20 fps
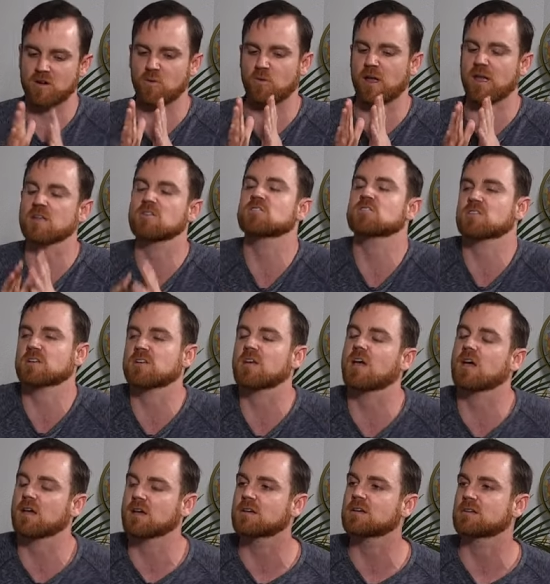arranged.
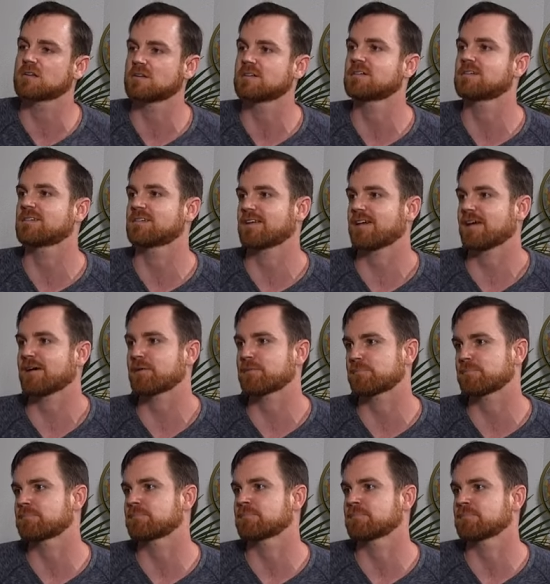Yeah. Yeah.
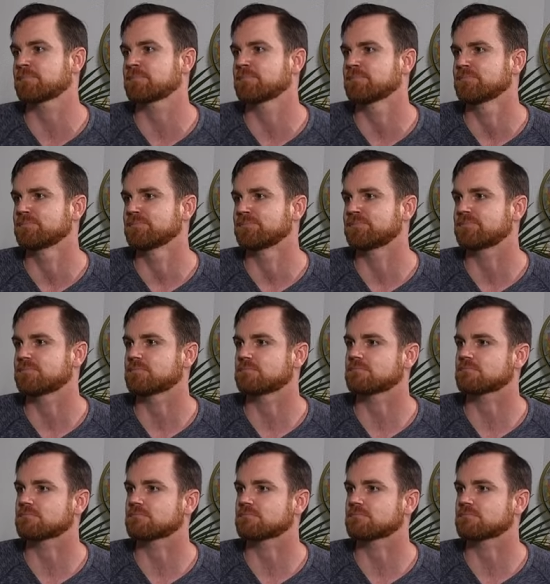Okay, and then um,